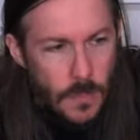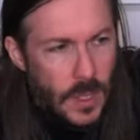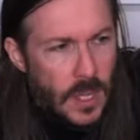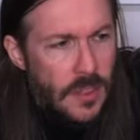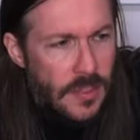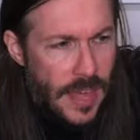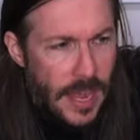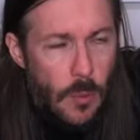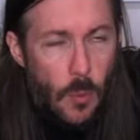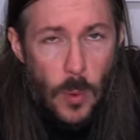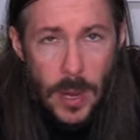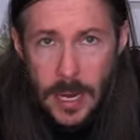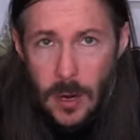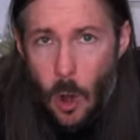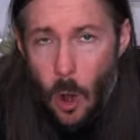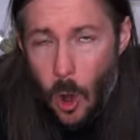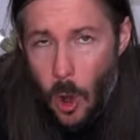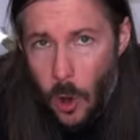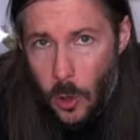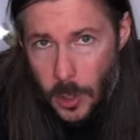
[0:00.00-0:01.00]
they went
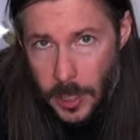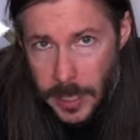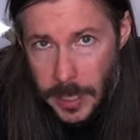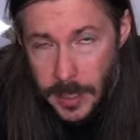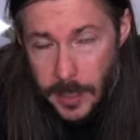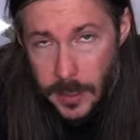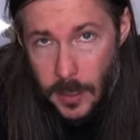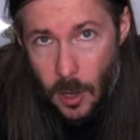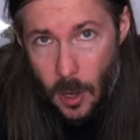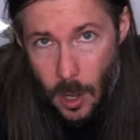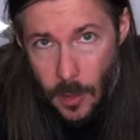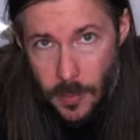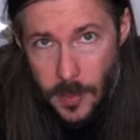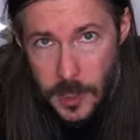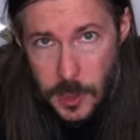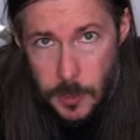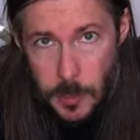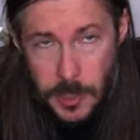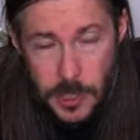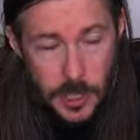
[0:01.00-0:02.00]
all in on
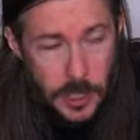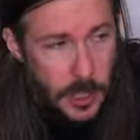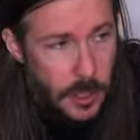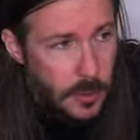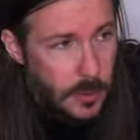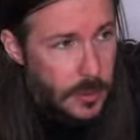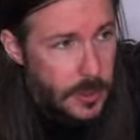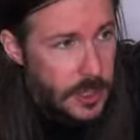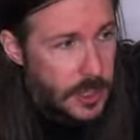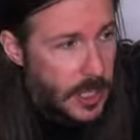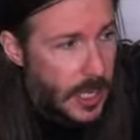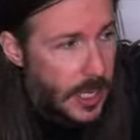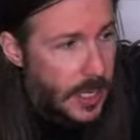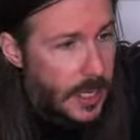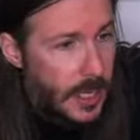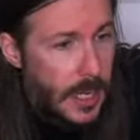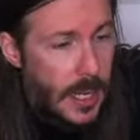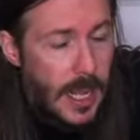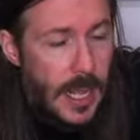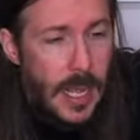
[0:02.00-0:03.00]
this particular set.
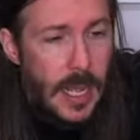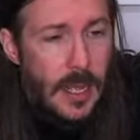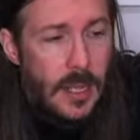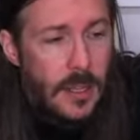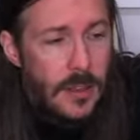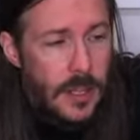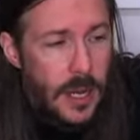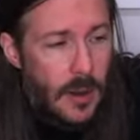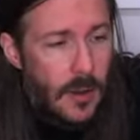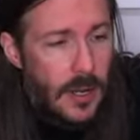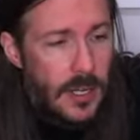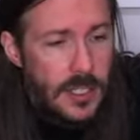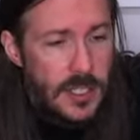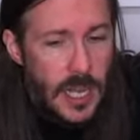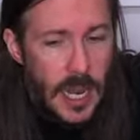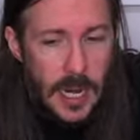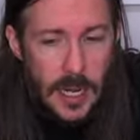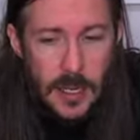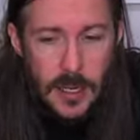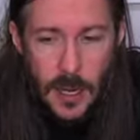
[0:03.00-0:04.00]
There is
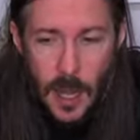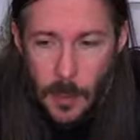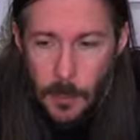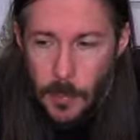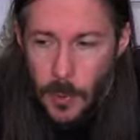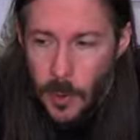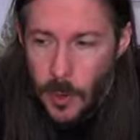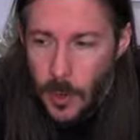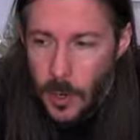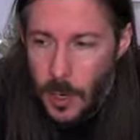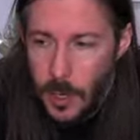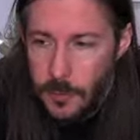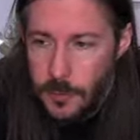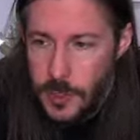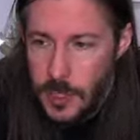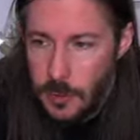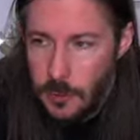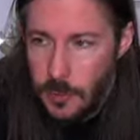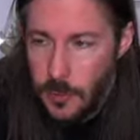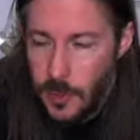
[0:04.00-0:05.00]
a number of
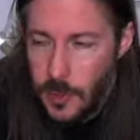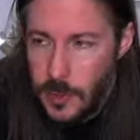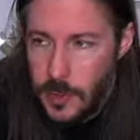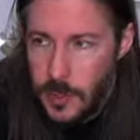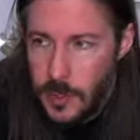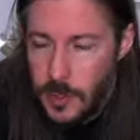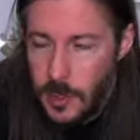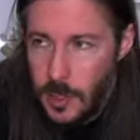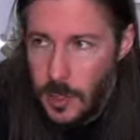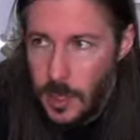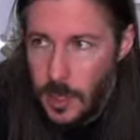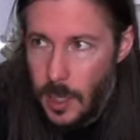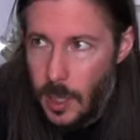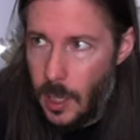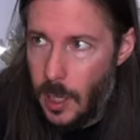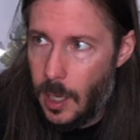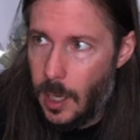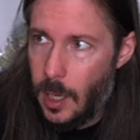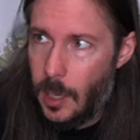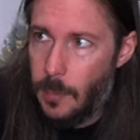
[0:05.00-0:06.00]
different
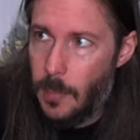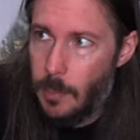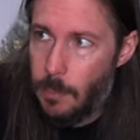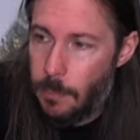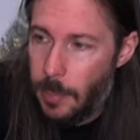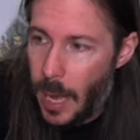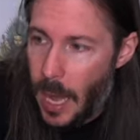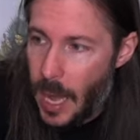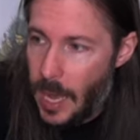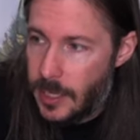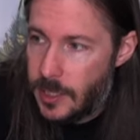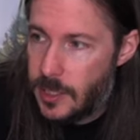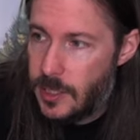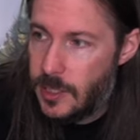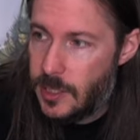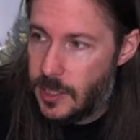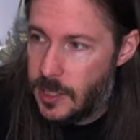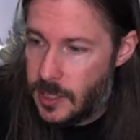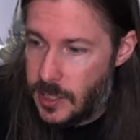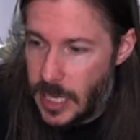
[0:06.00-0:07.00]
um,
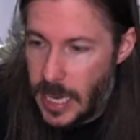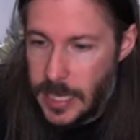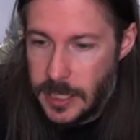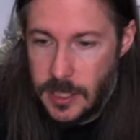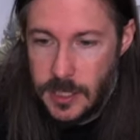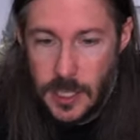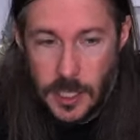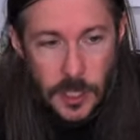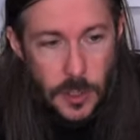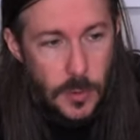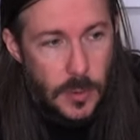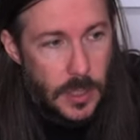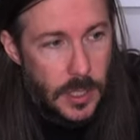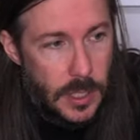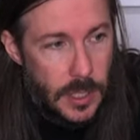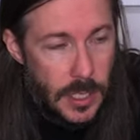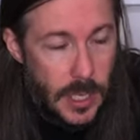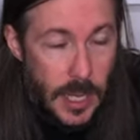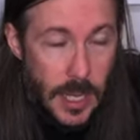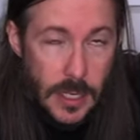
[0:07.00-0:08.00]
boxed sets that you
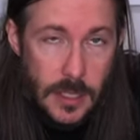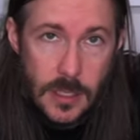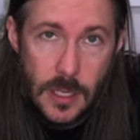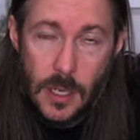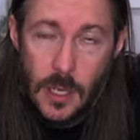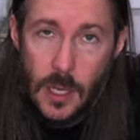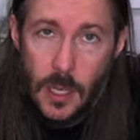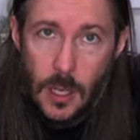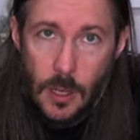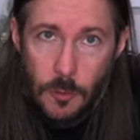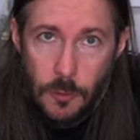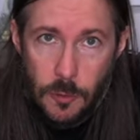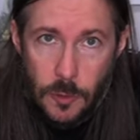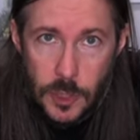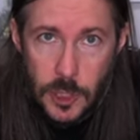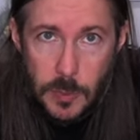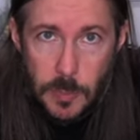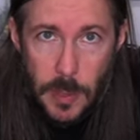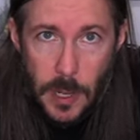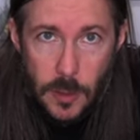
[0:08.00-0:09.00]
can get for
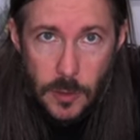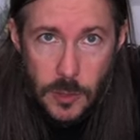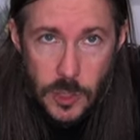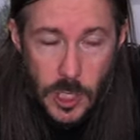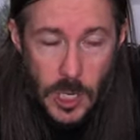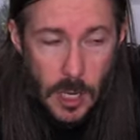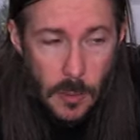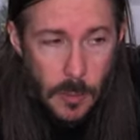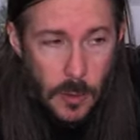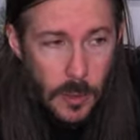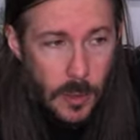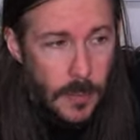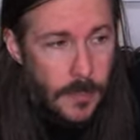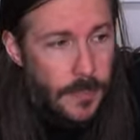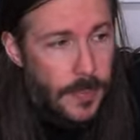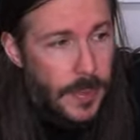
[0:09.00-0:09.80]
Spelljammer.